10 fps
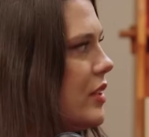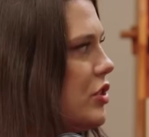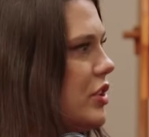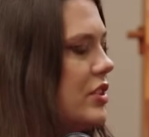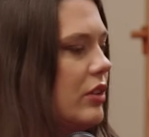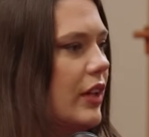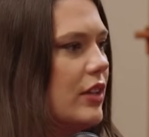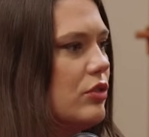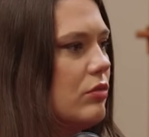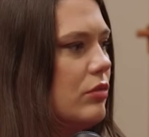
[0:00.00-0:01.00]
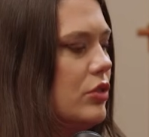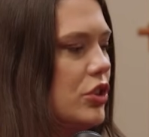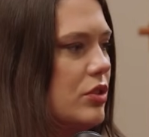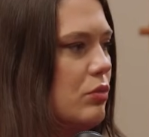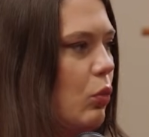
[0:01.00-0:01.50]
And she still like
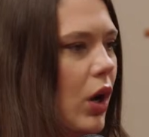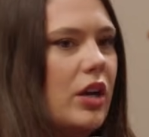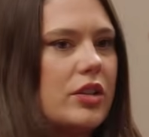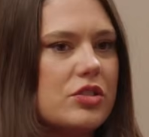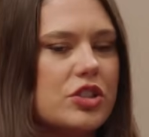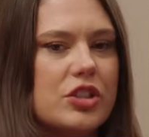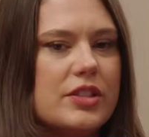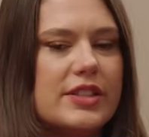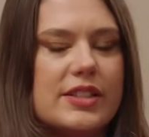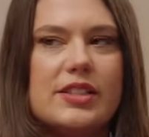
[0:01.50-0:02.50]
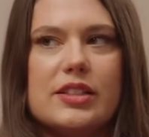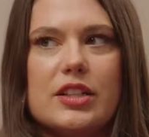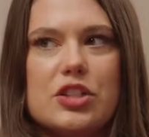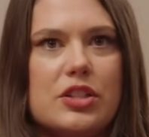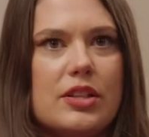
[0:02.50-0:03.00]
just was. She just existed.
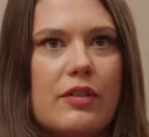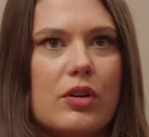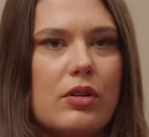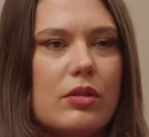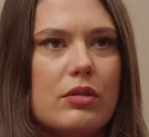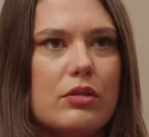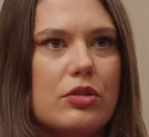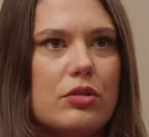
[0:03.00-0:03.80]
And she never